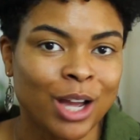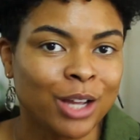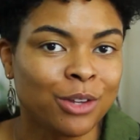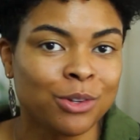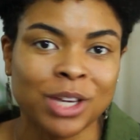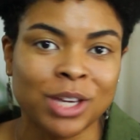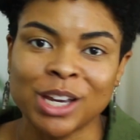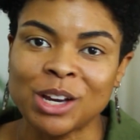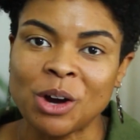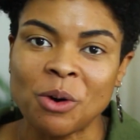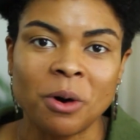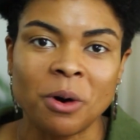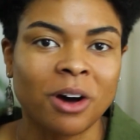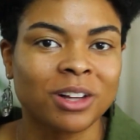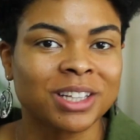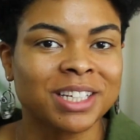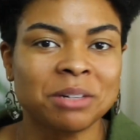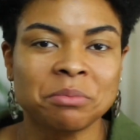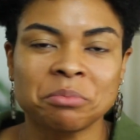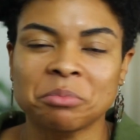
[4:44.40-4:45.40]
you can go
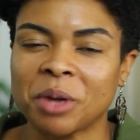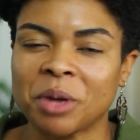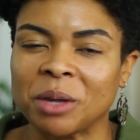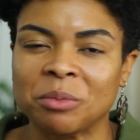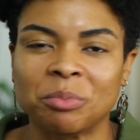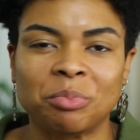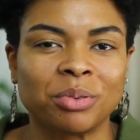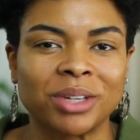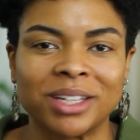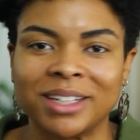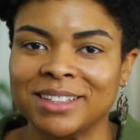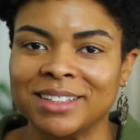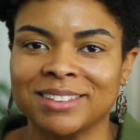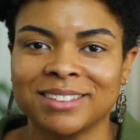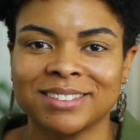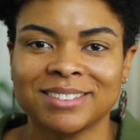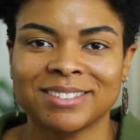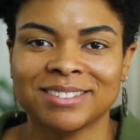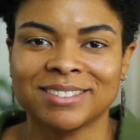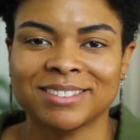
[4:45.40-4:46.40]
all in, baby.
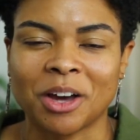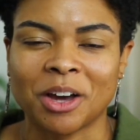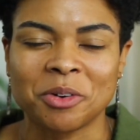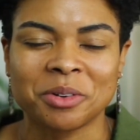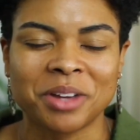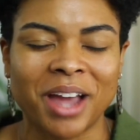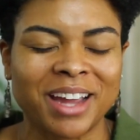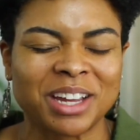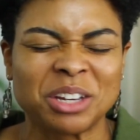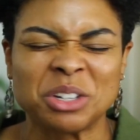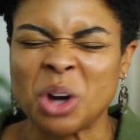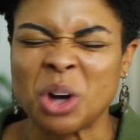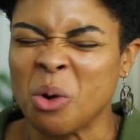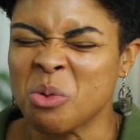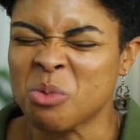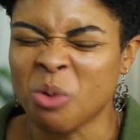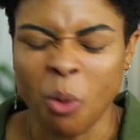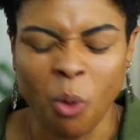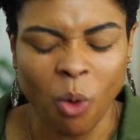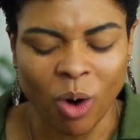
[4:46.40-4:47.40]
Okay,
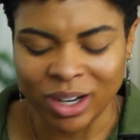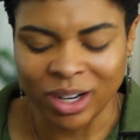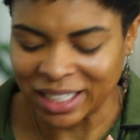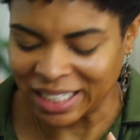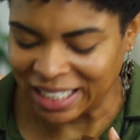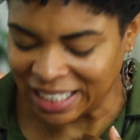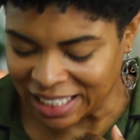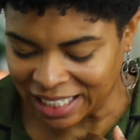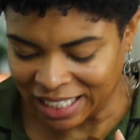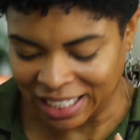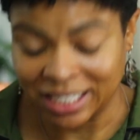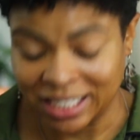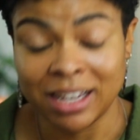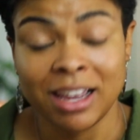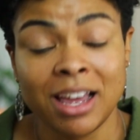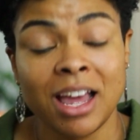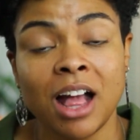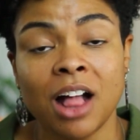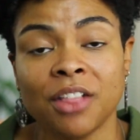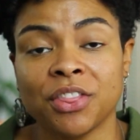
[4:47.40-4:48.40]
go all in.
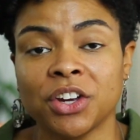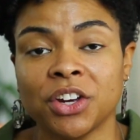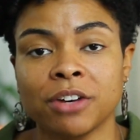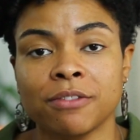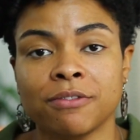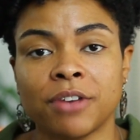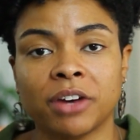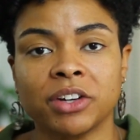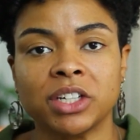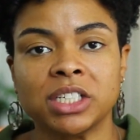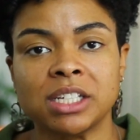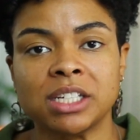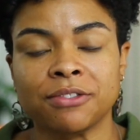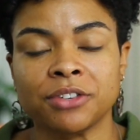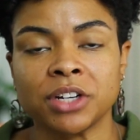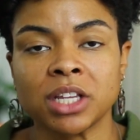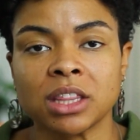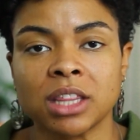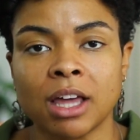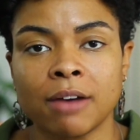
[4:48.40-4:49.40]
There are very
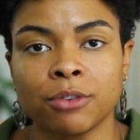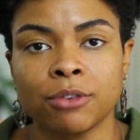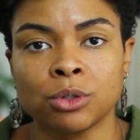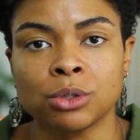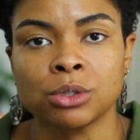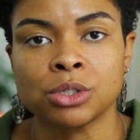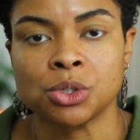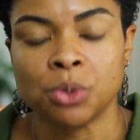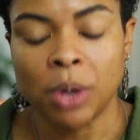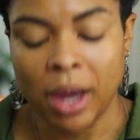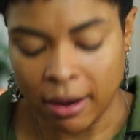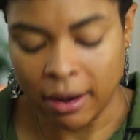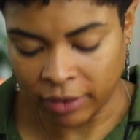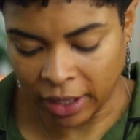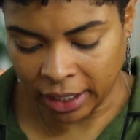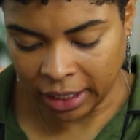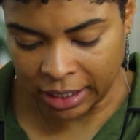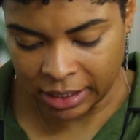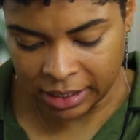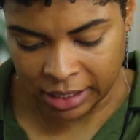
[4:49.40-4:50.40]
different levels. You have,
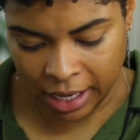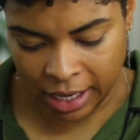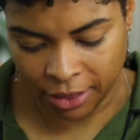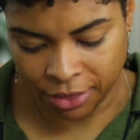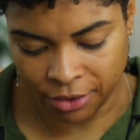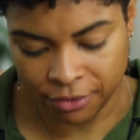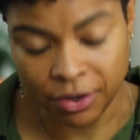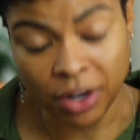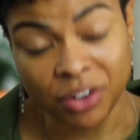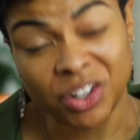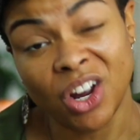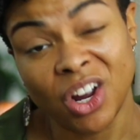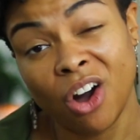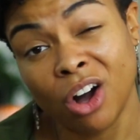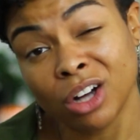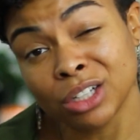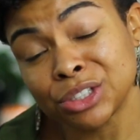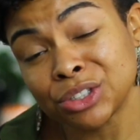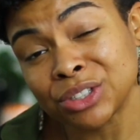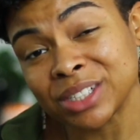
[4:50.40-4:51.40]
like I said, the very
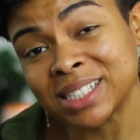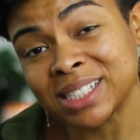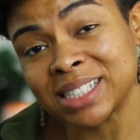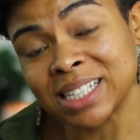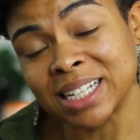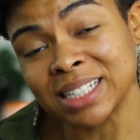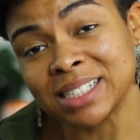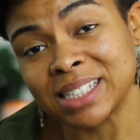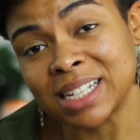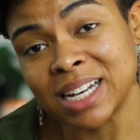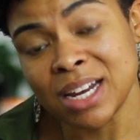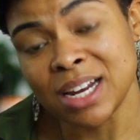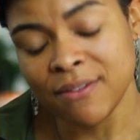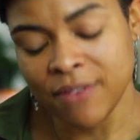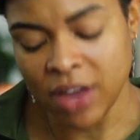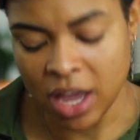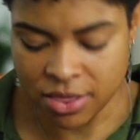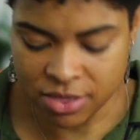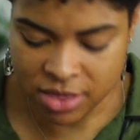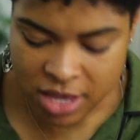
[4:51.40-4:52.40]
ultra
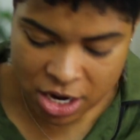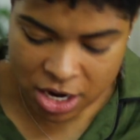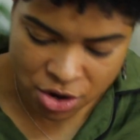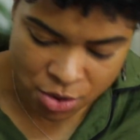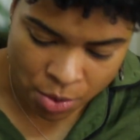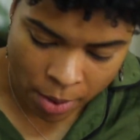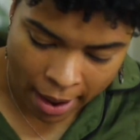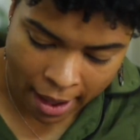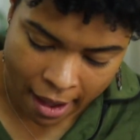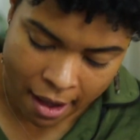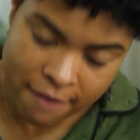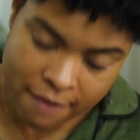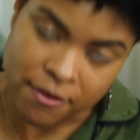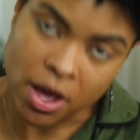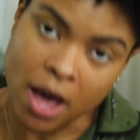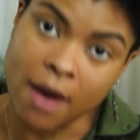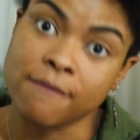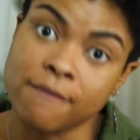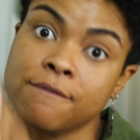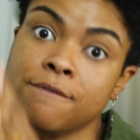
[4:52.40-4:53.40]
sensitive, and then you have
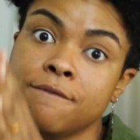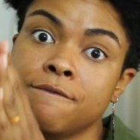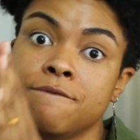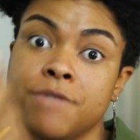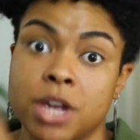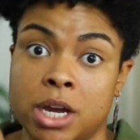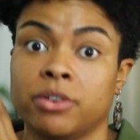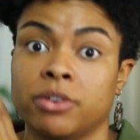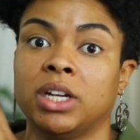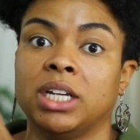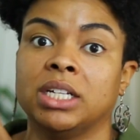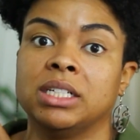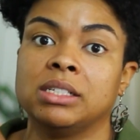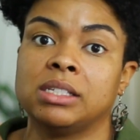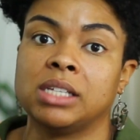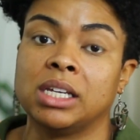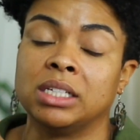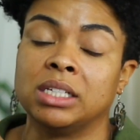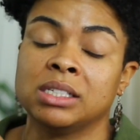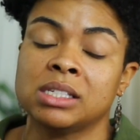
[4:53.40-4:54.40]
very
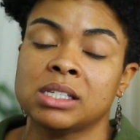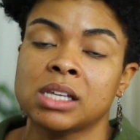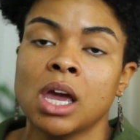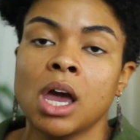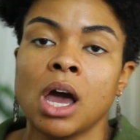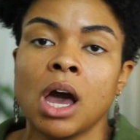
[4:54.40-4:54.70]
intense.